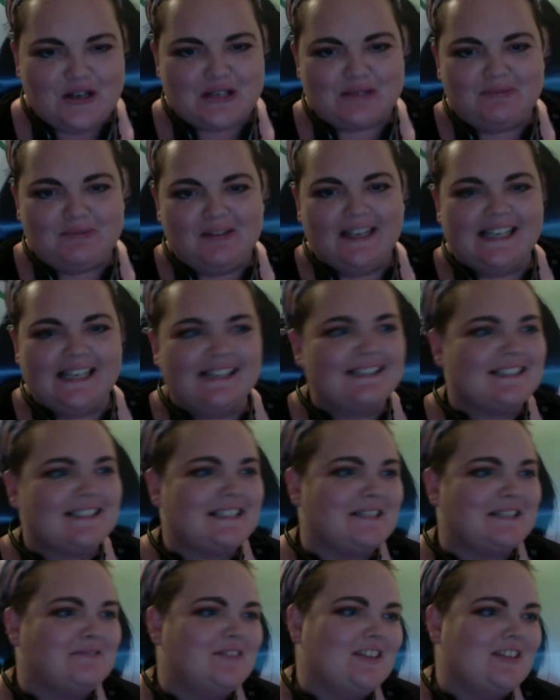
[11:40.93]
to my
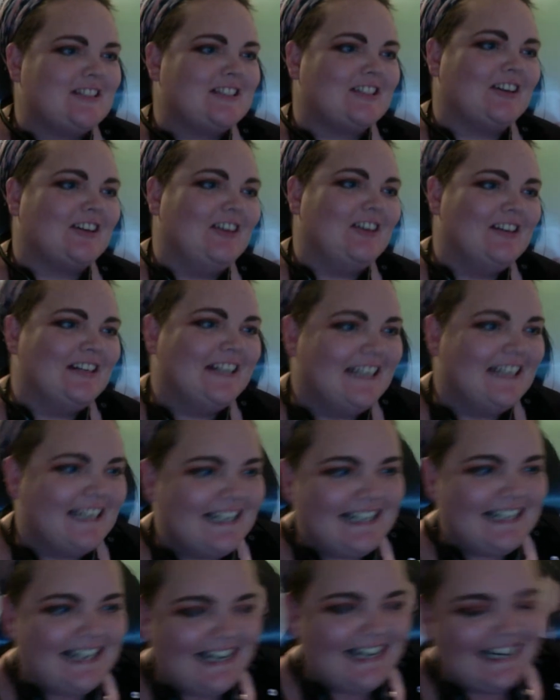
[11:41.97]
customers, so
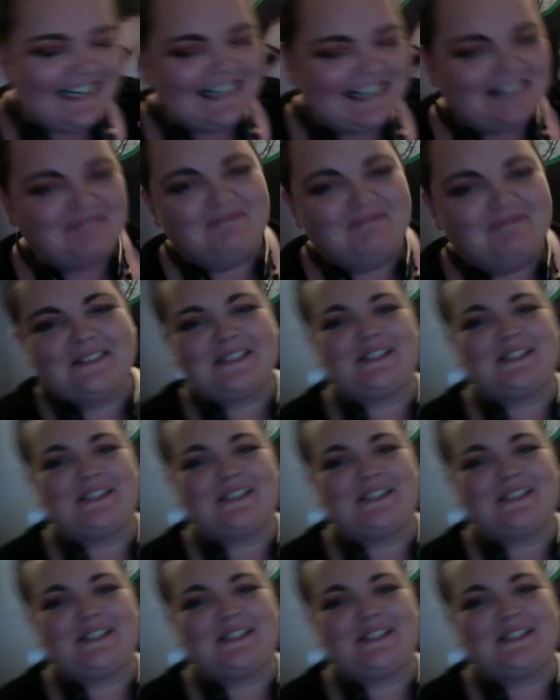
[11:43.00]
I